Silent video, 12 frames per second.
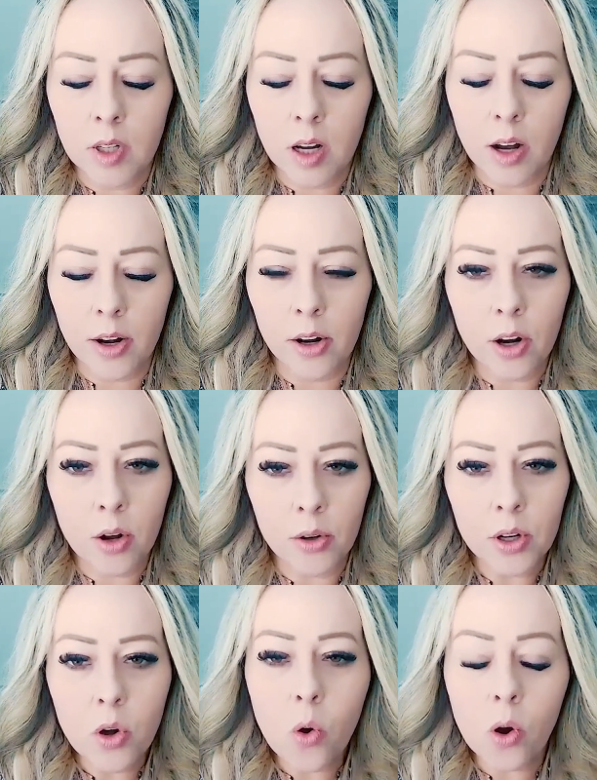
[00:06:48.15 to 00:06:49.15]
on our
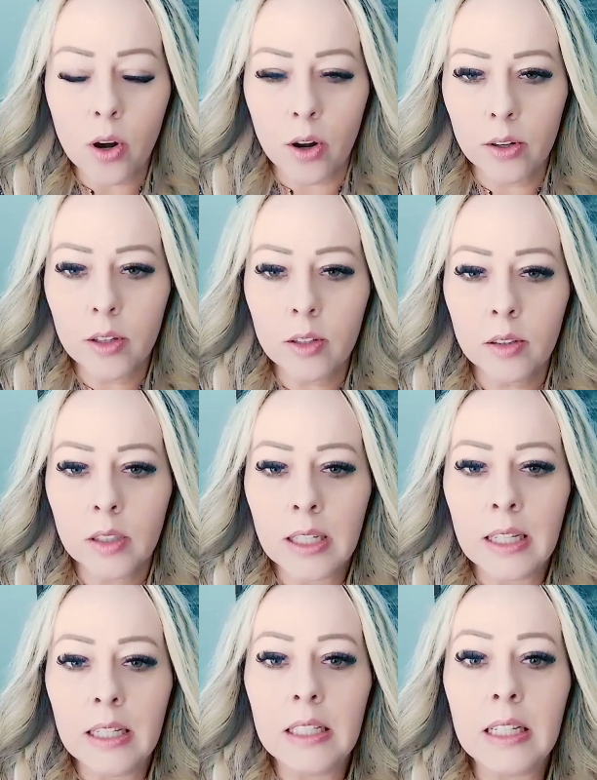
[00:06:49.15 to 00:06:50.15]
own accord,
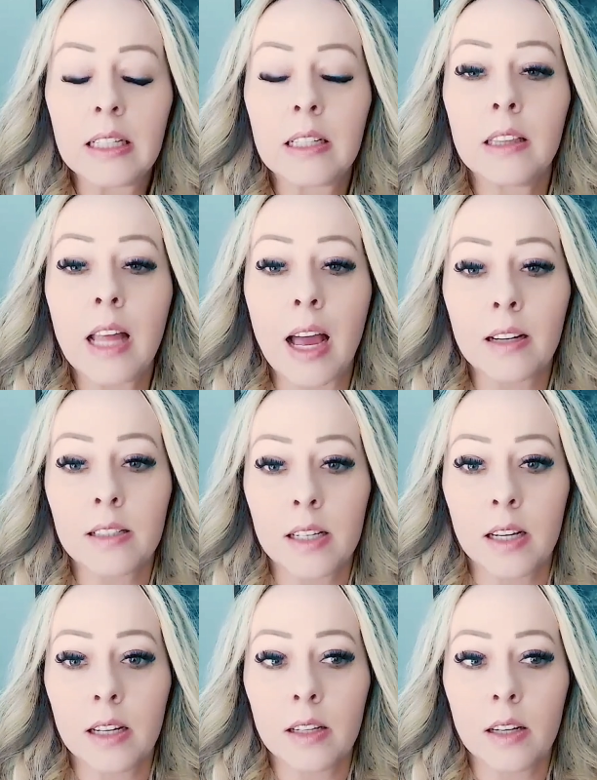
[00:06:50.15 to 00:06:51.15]

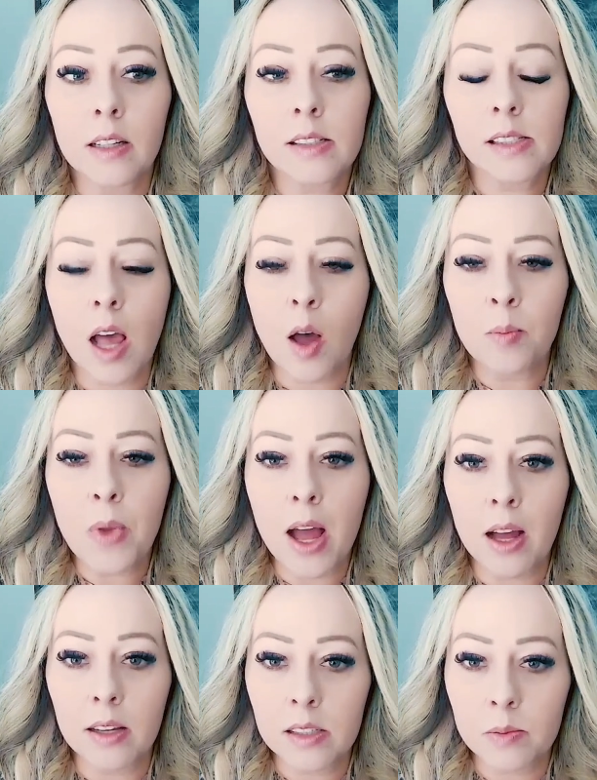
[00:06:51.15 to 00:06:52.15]
neglected some
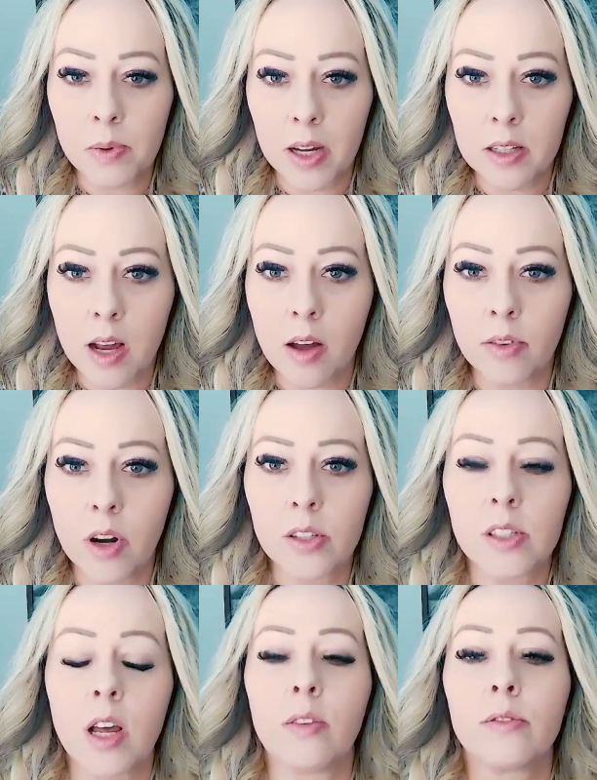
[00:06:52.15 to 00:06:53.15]
aspect of
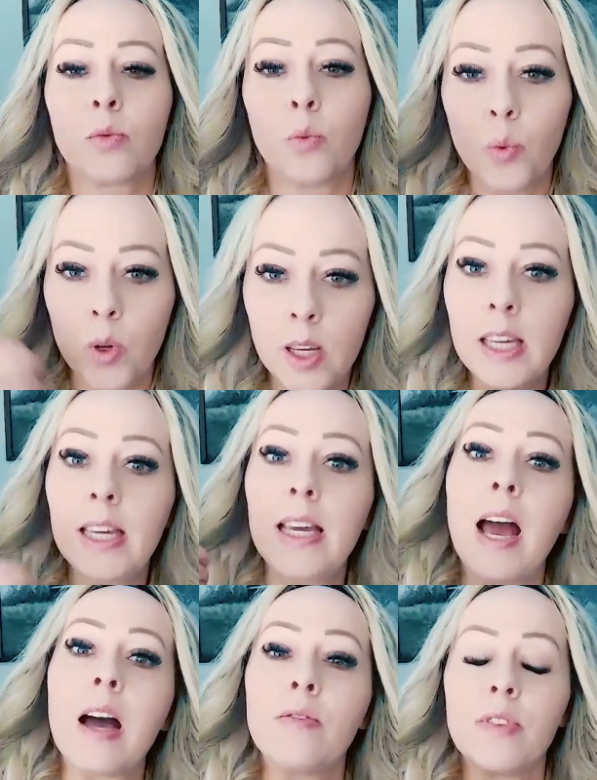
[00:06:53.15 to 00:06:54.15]
ourselves. We
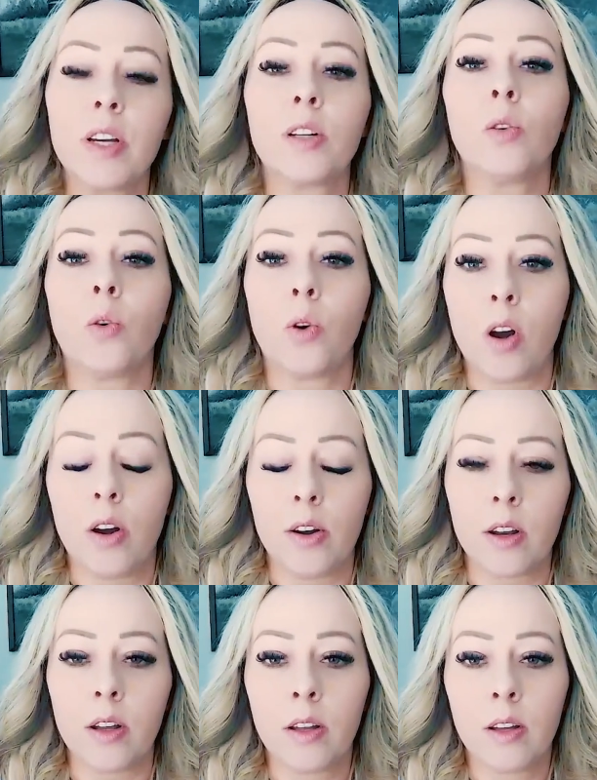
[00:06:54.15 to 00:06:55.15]
have ignored